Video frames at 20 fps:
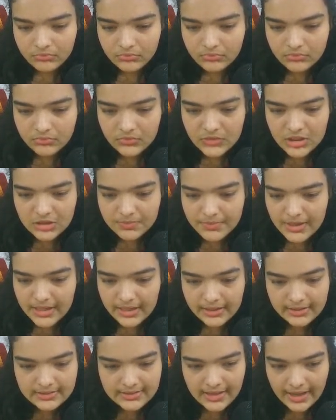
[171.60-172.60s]
just make
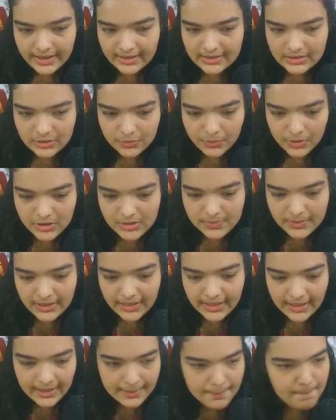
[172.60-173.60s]
it as light as you possibly
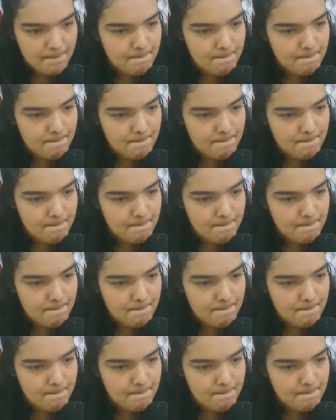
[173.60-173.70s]
can.